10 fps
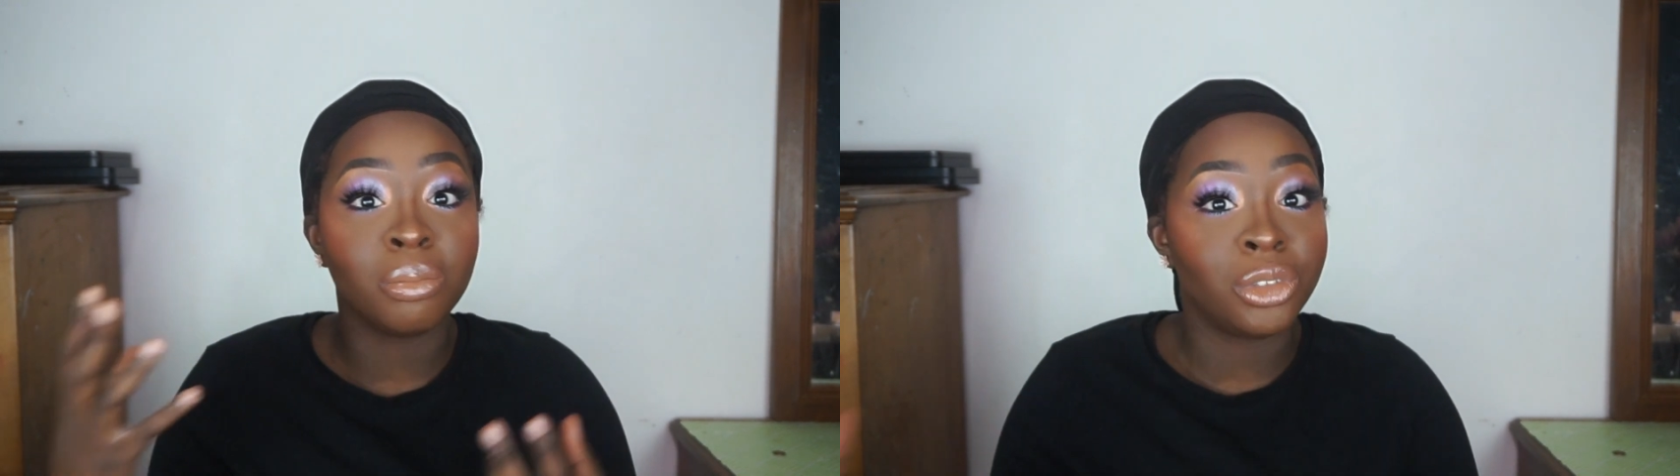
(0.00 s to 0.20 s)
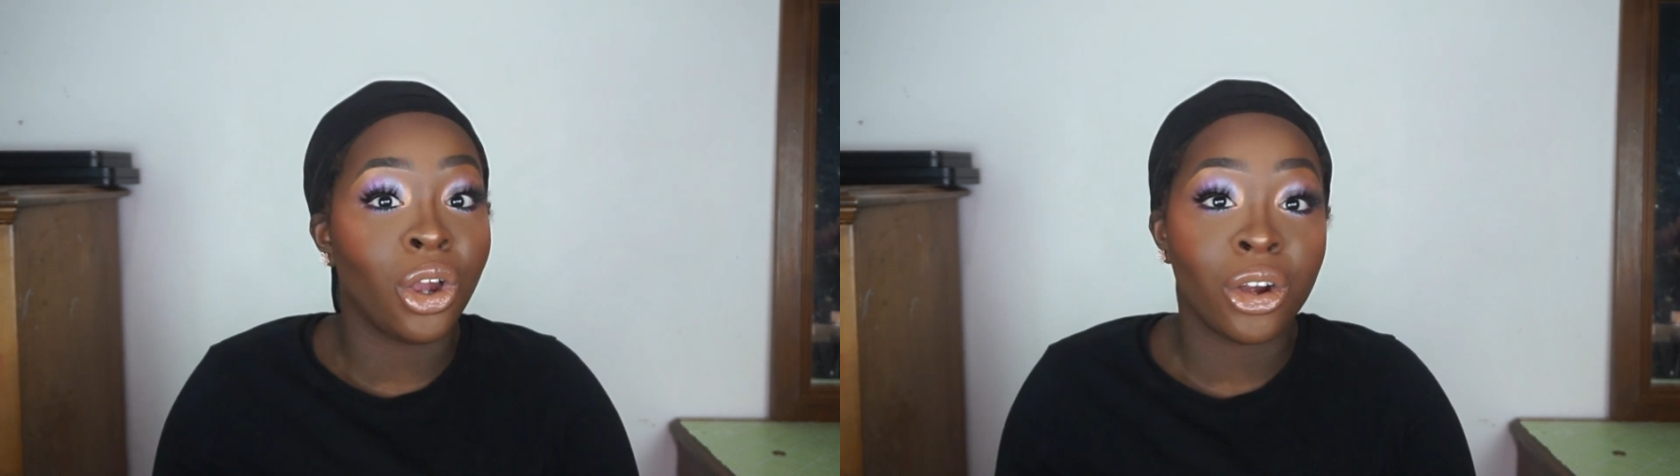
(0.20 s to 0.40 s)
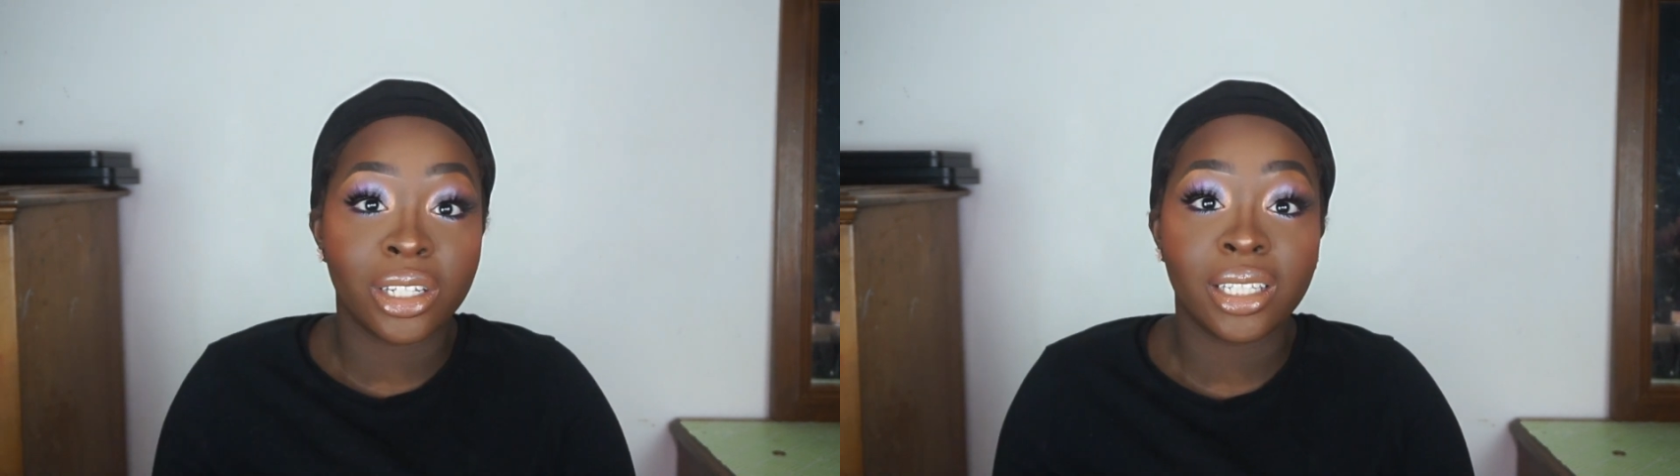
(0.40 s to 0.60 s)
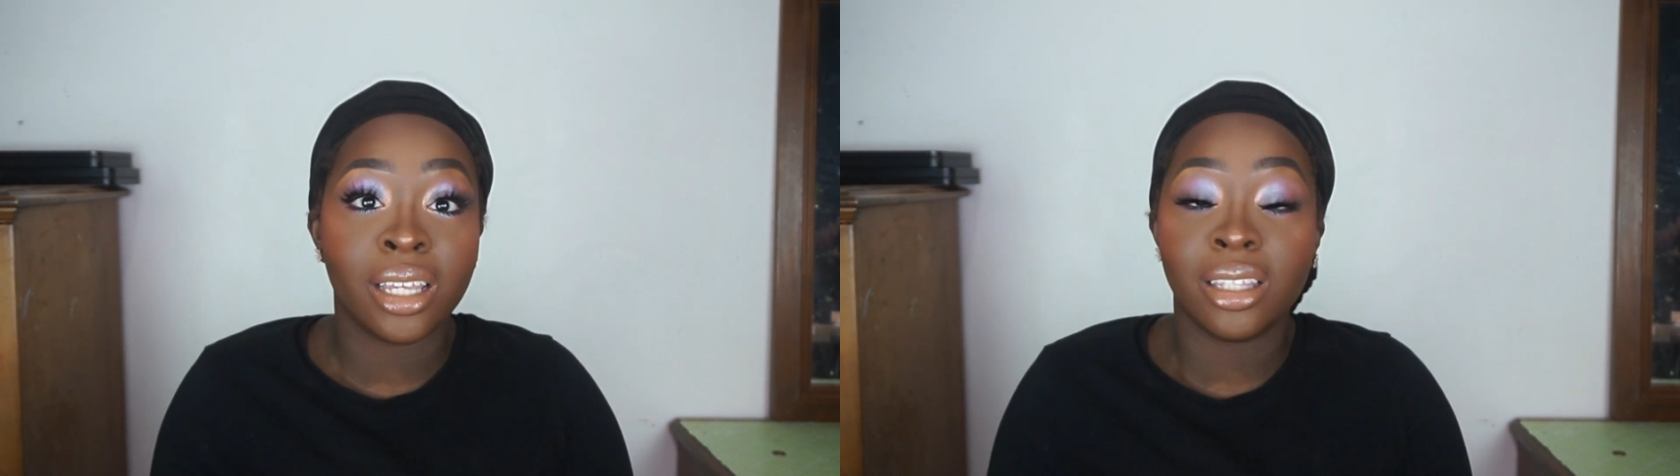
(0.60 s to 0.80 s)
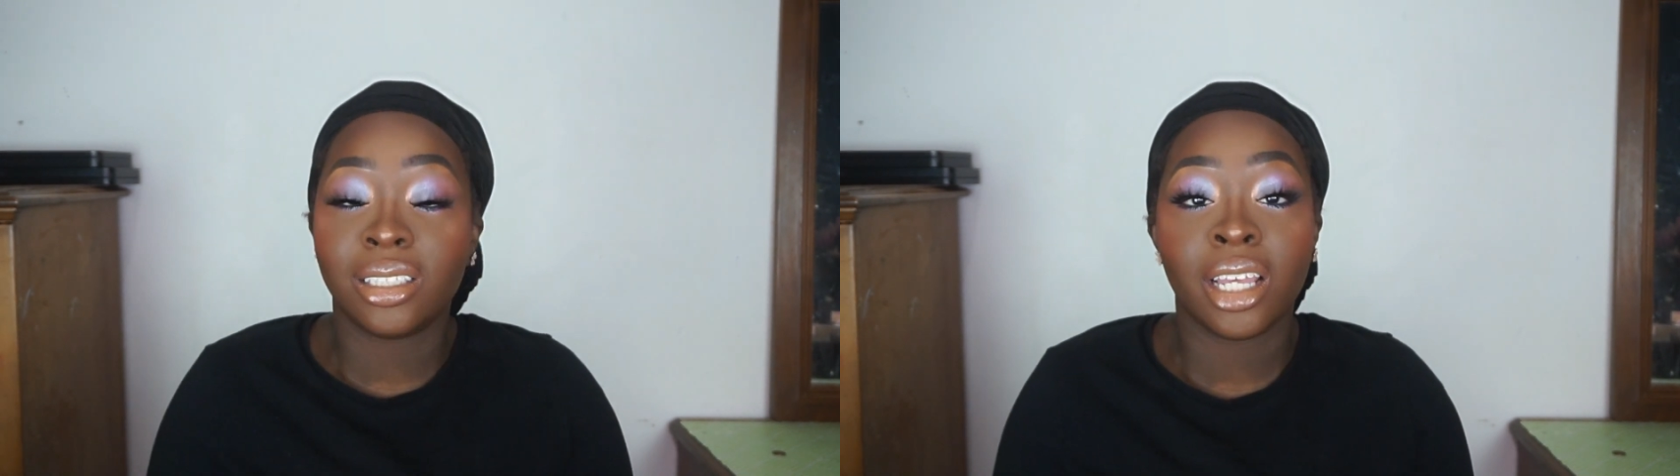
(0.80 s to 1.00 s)
dark
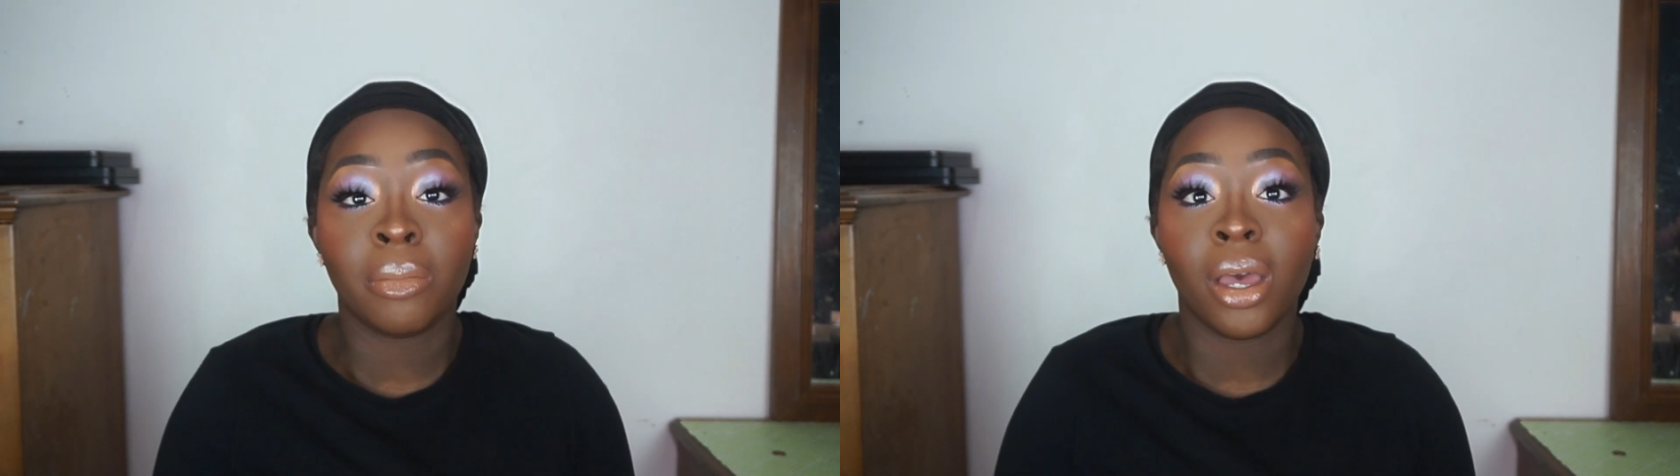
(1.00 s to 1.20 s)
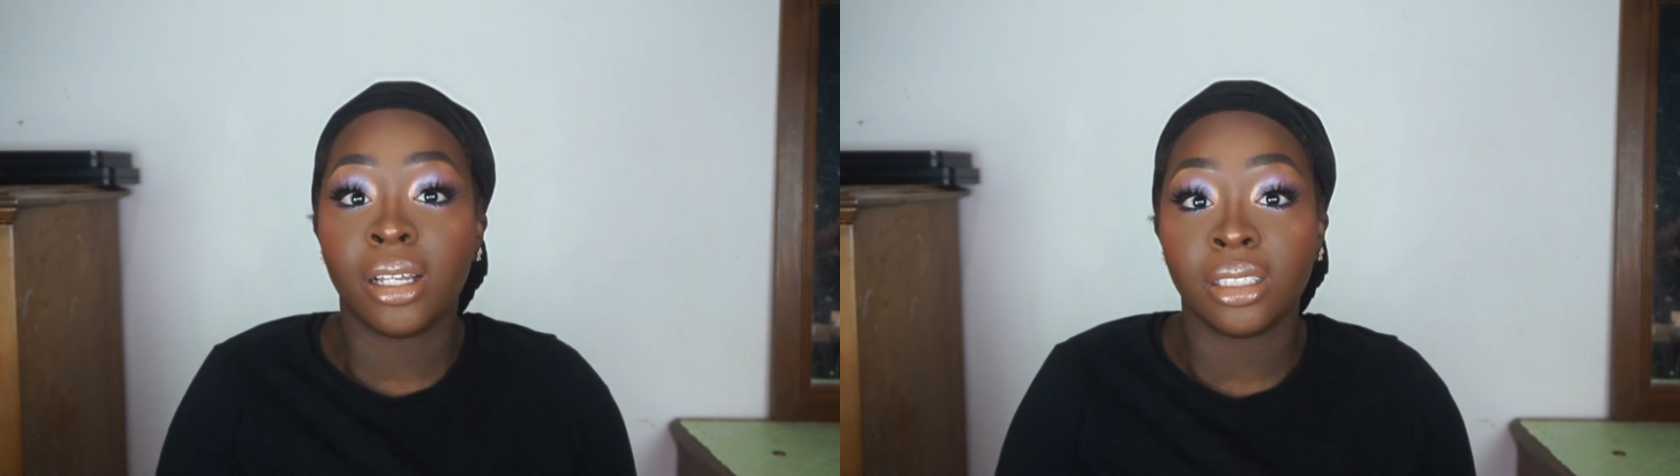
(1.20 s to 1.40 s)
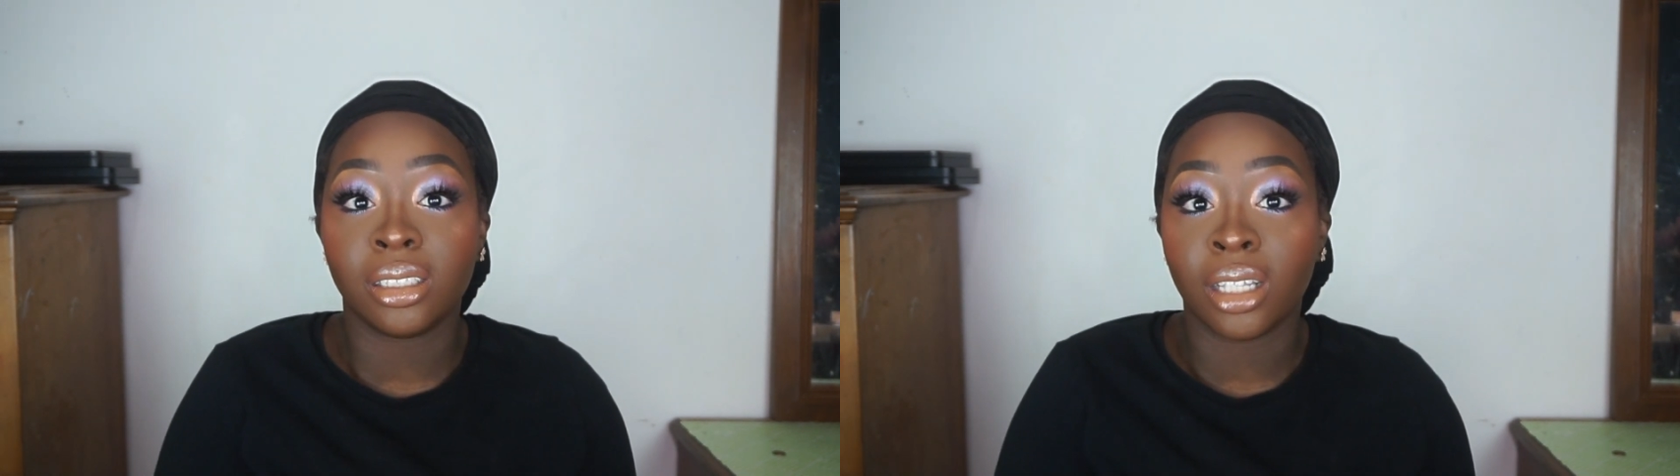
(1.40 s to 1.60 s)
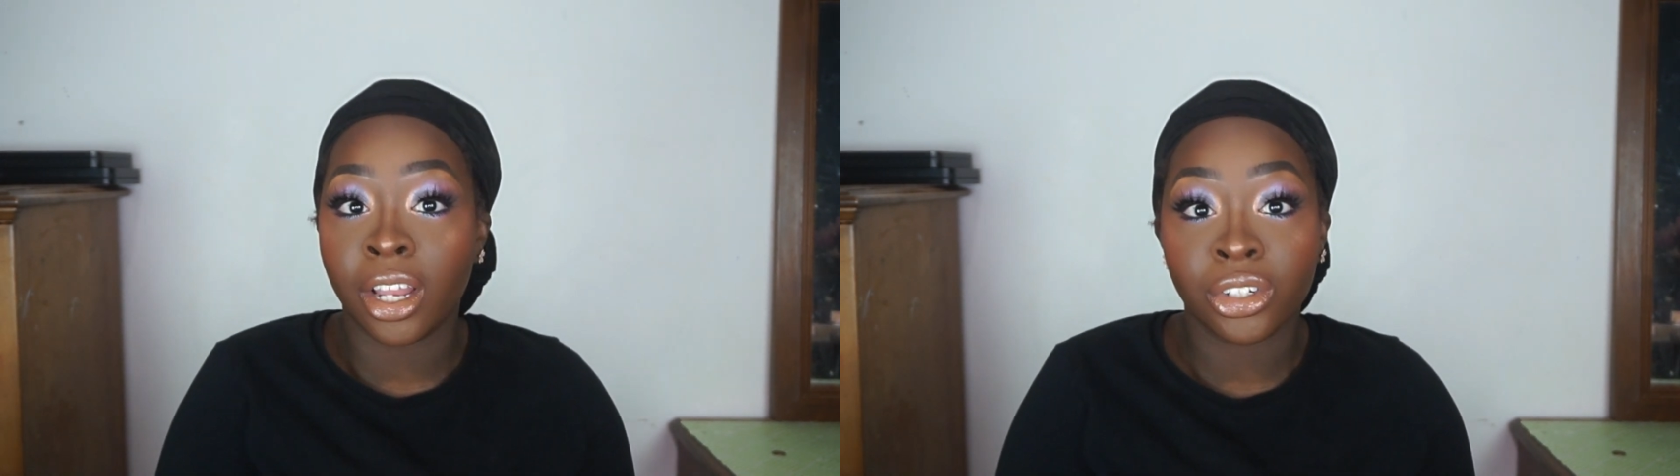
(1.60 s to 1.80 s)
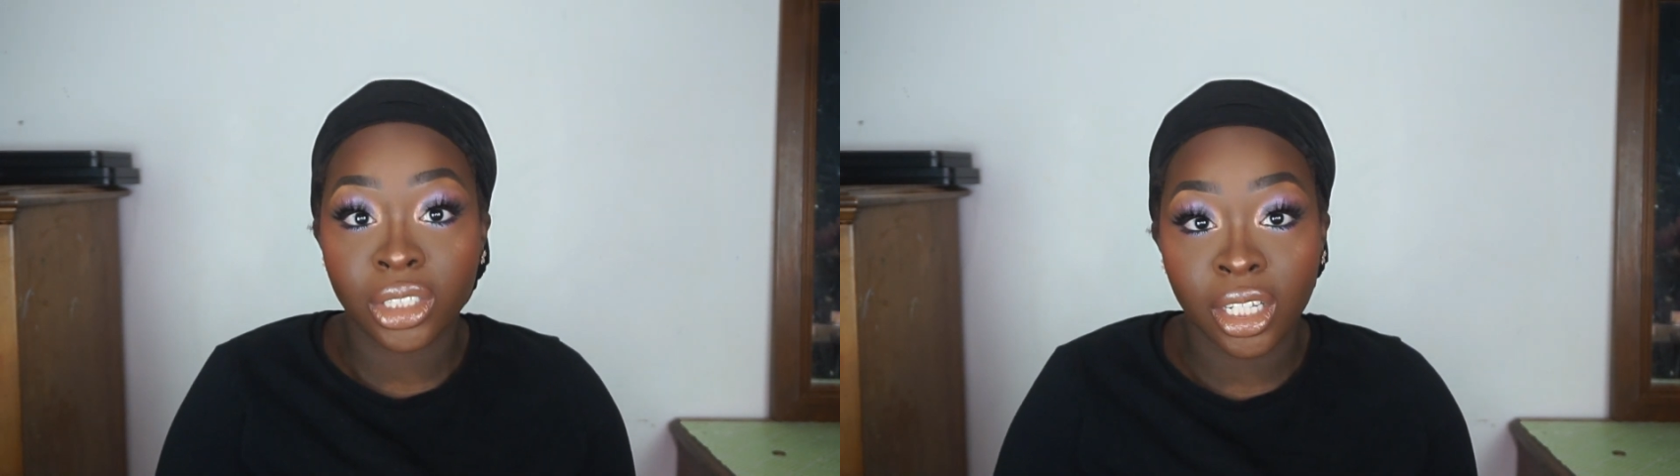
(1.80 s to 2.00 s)
skin the same as
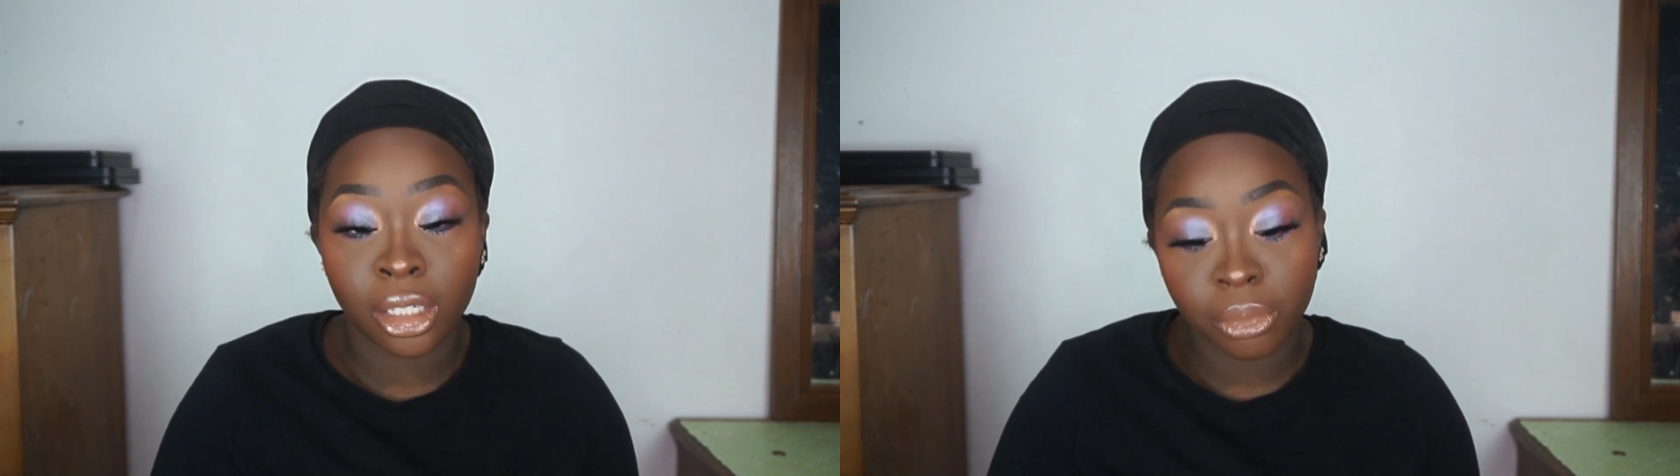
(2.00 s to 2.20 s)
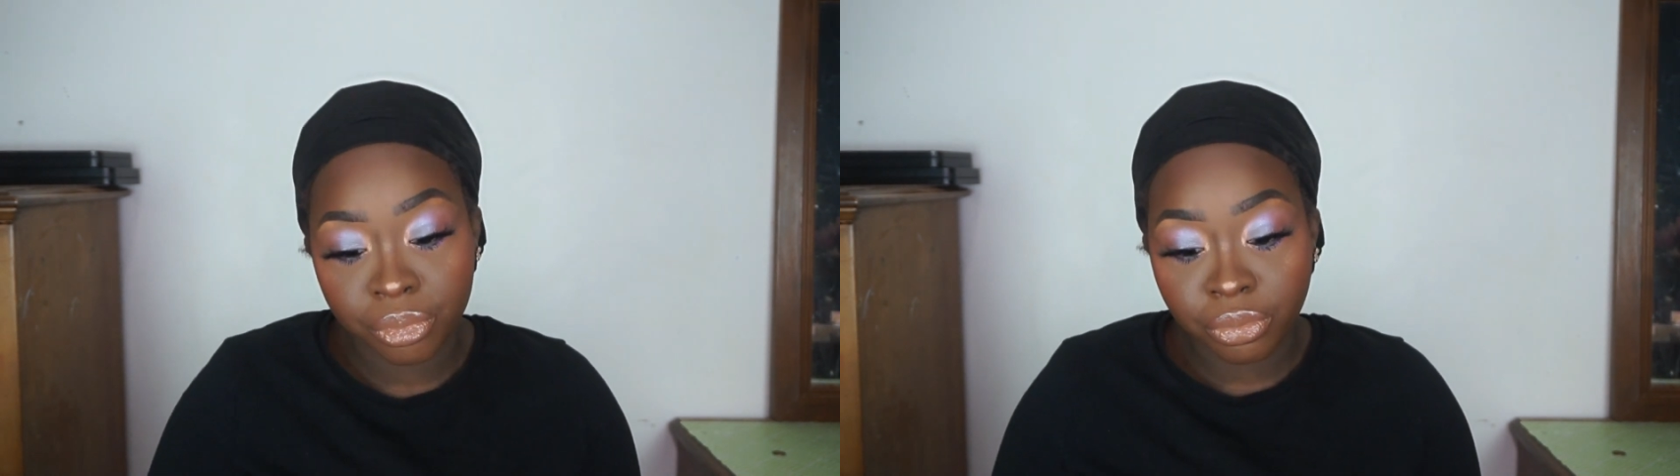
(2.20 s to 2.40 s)
lighter skin.